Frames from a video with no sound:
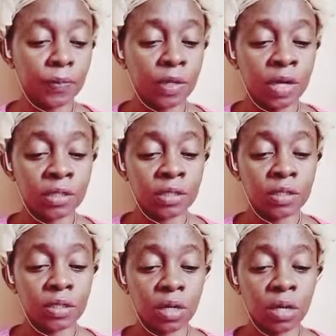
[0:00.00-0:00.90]
And
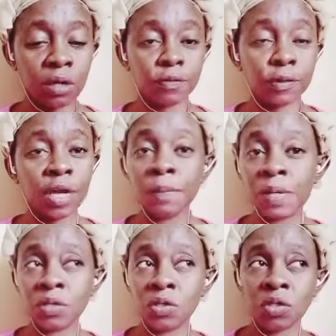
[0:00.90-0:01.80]
for
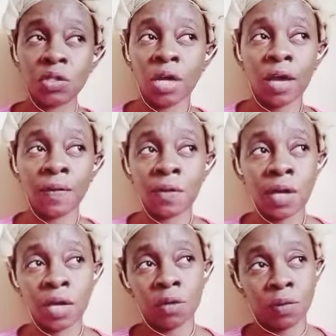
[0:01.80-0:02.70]
cabbage, at the
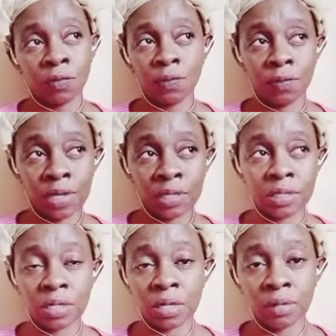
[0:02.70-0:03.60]
end of that
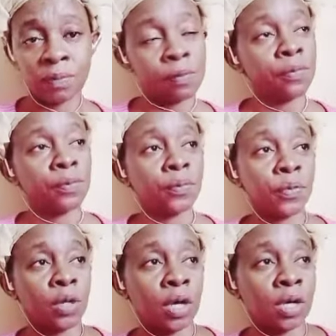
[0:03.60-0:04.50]
time,
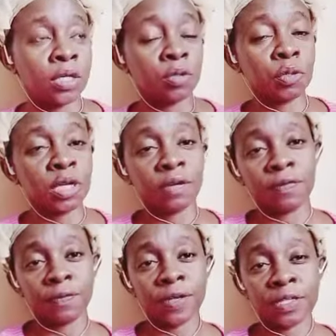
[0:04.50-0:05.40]
it will
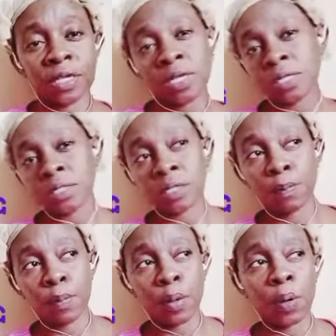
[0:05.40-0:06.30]
have attained a
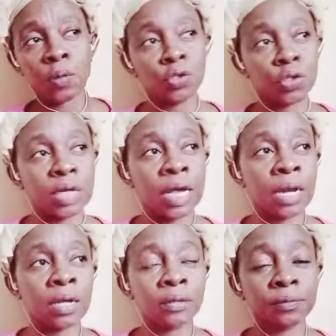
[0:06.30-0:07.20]
brownish
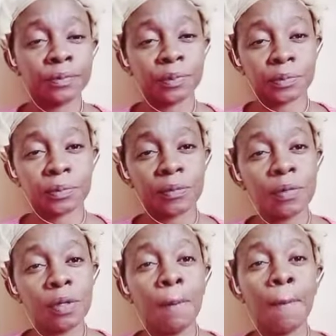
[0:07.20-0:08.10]
color,
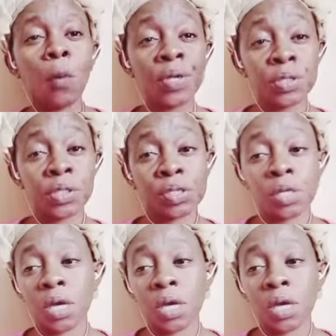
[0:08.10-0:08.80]
which